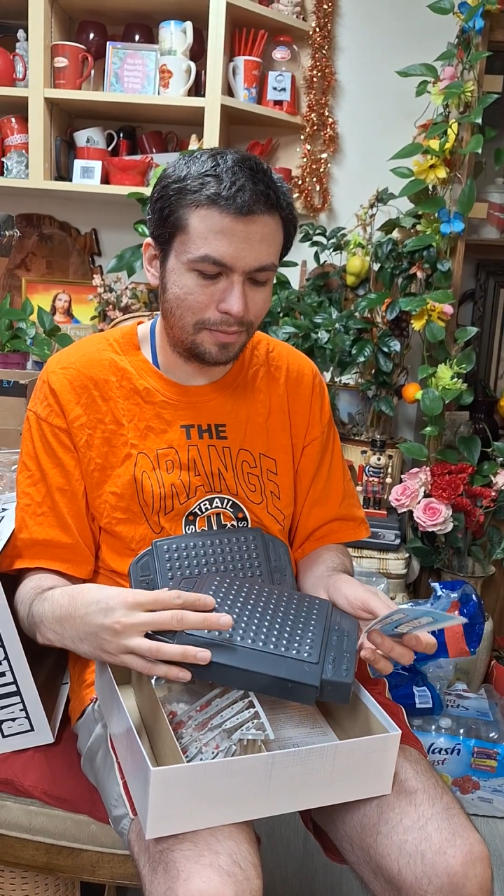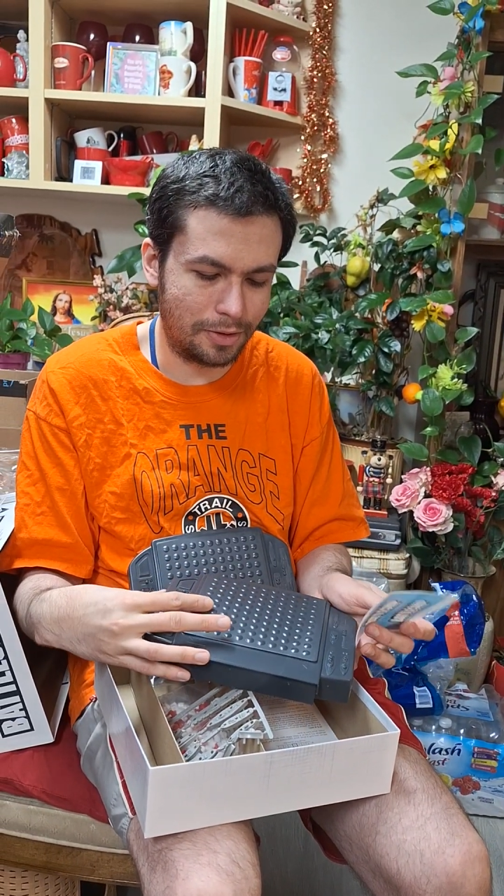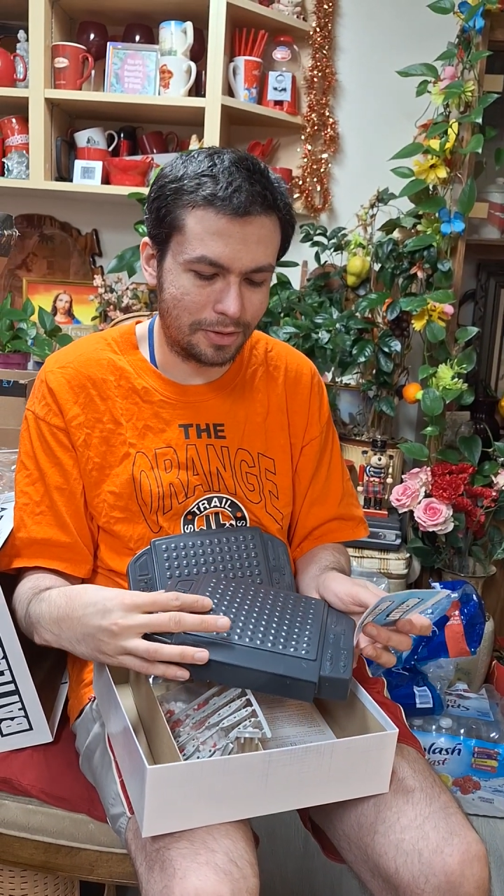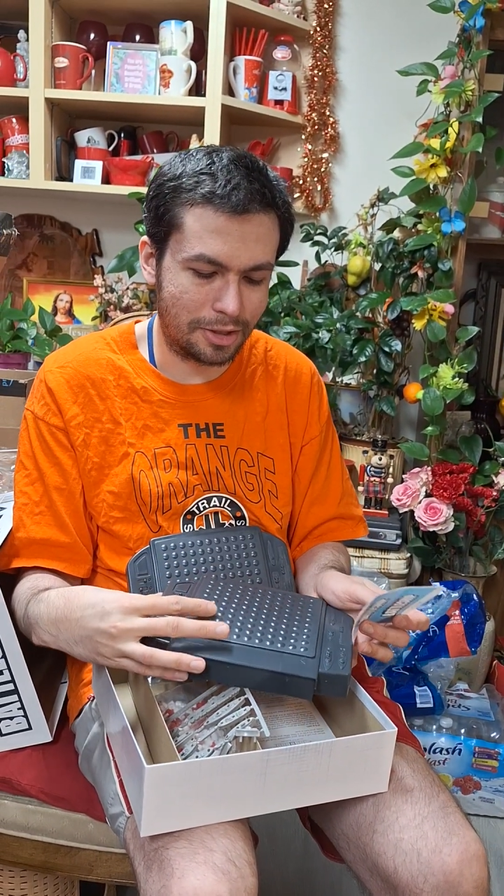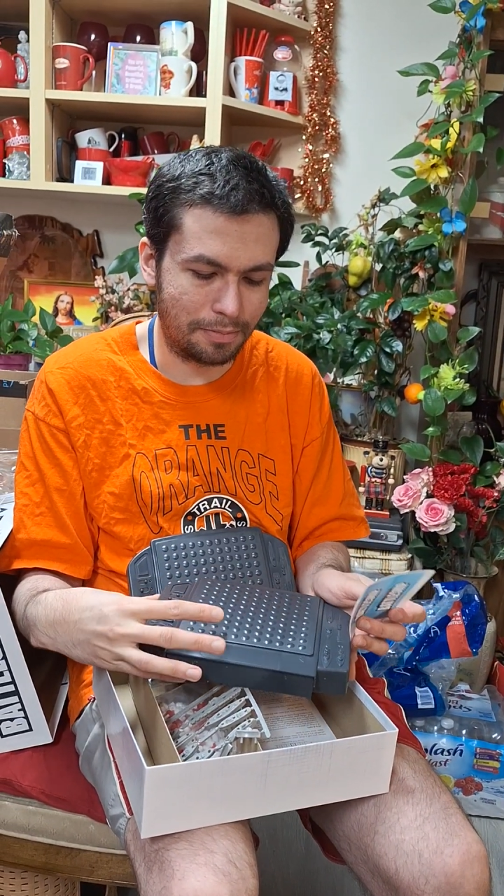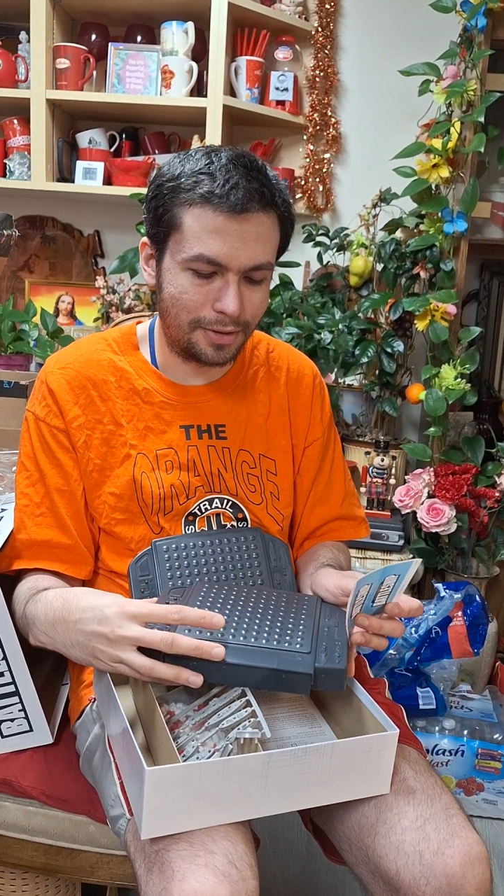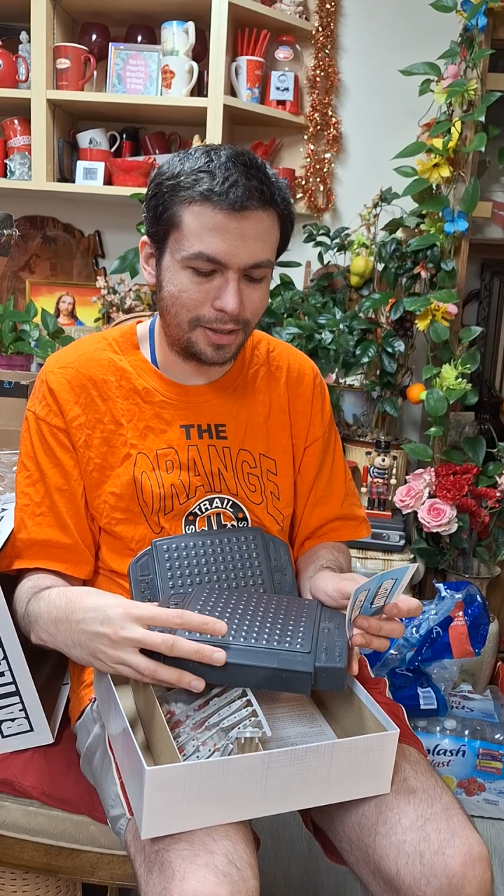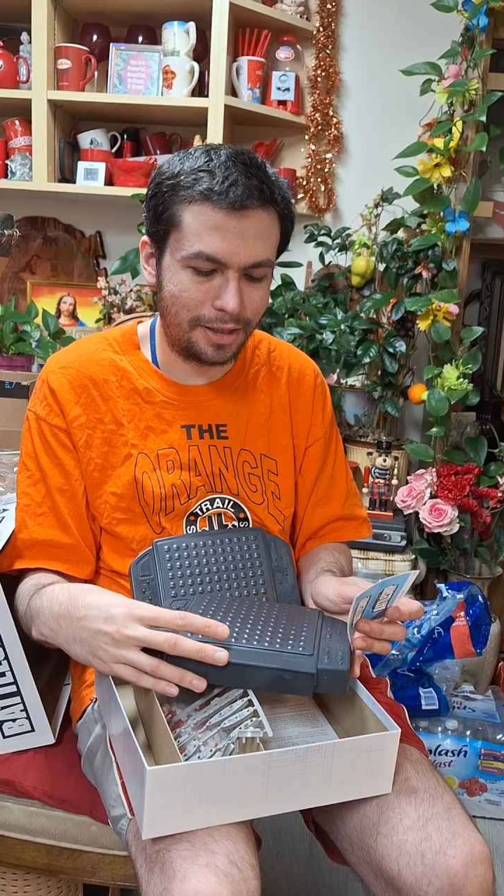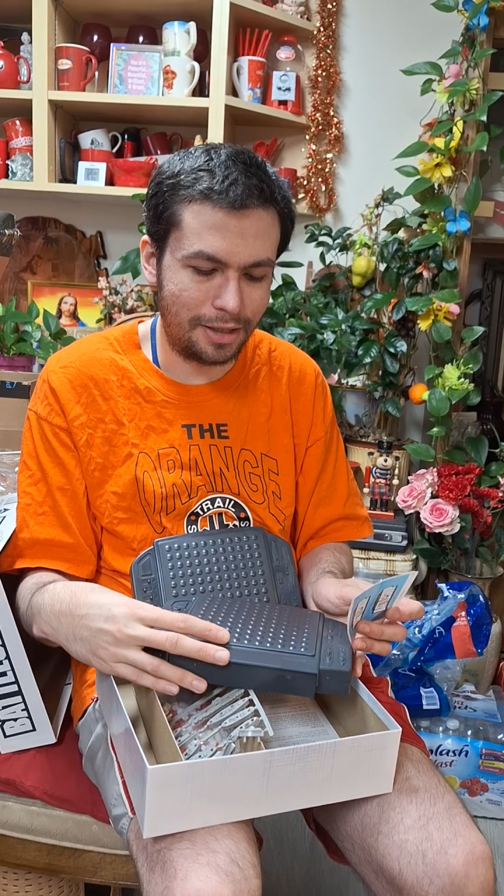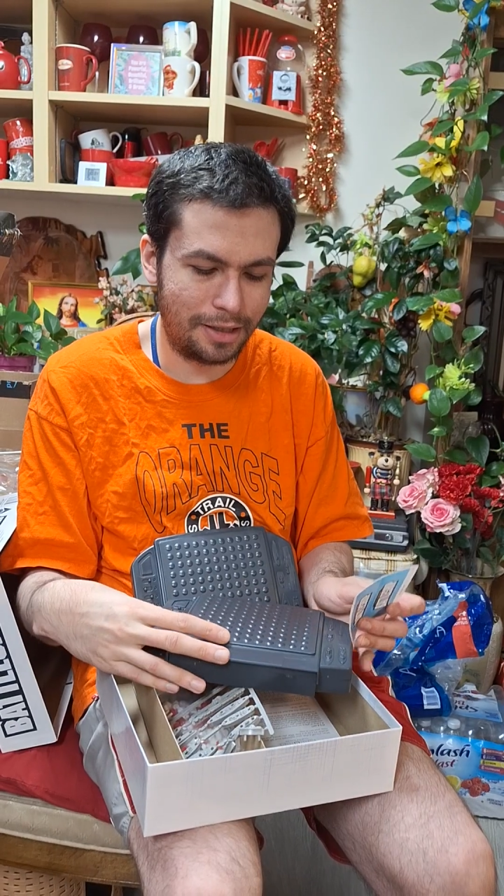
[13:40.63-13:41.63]
used to
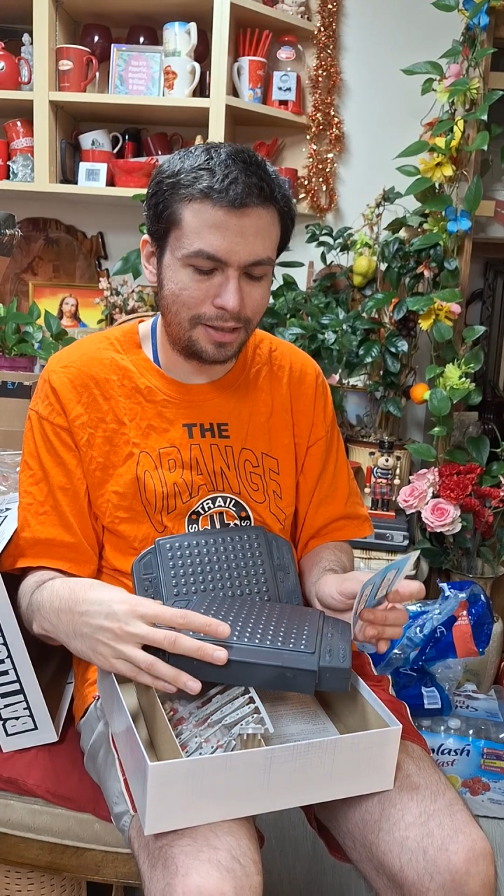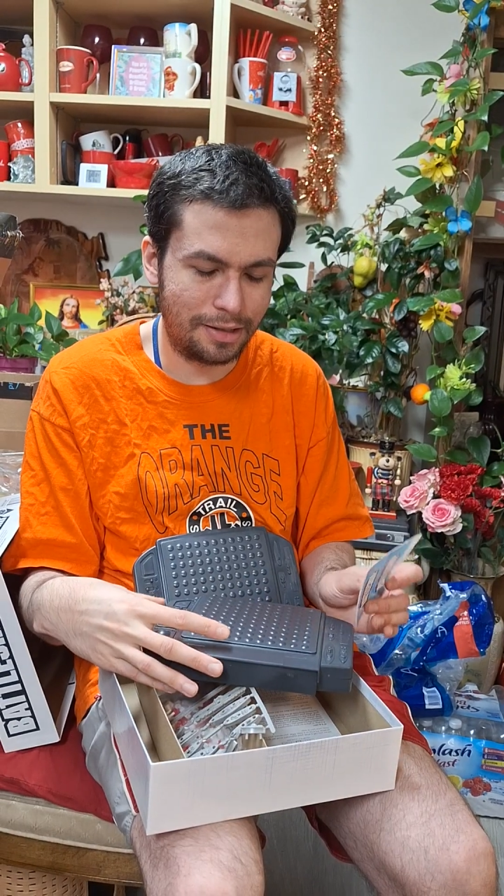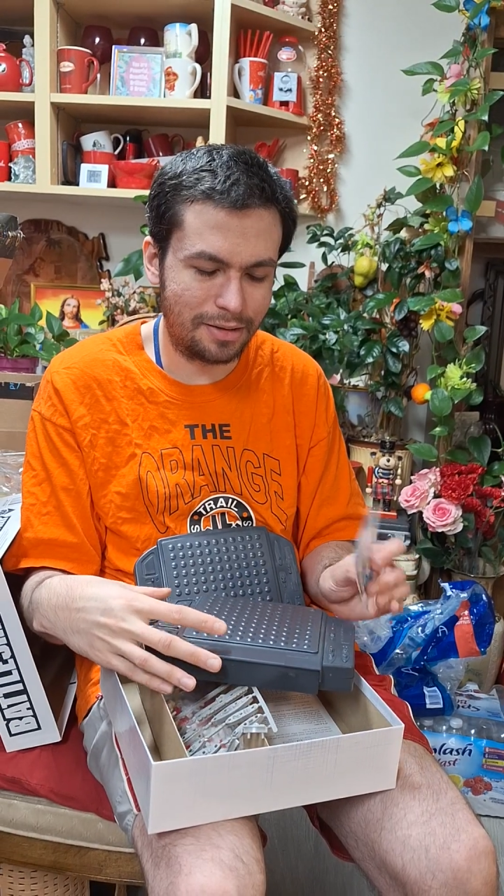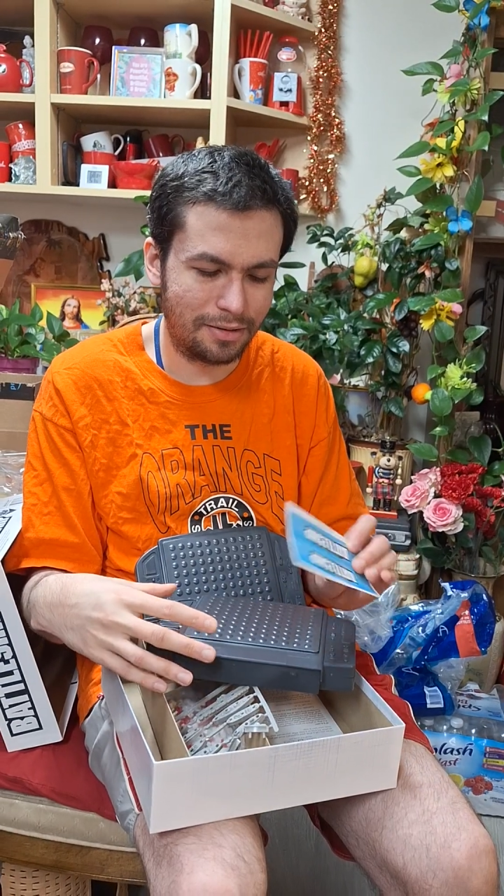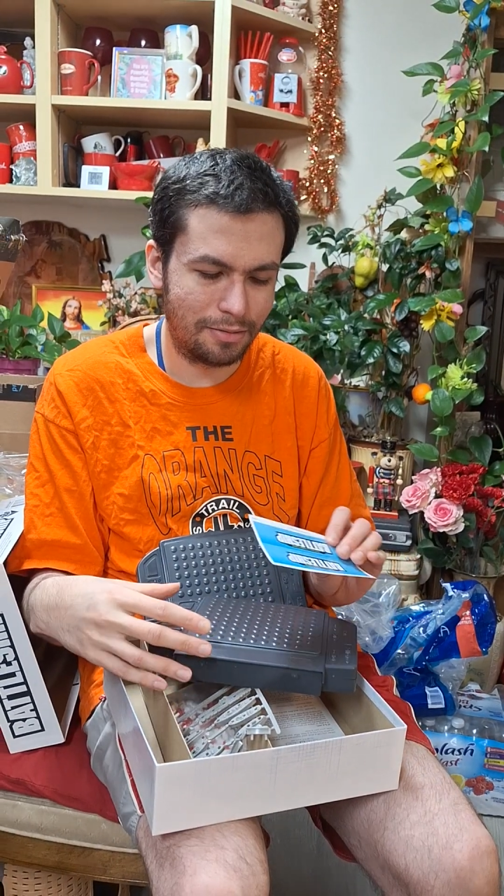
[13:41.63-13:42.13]
play,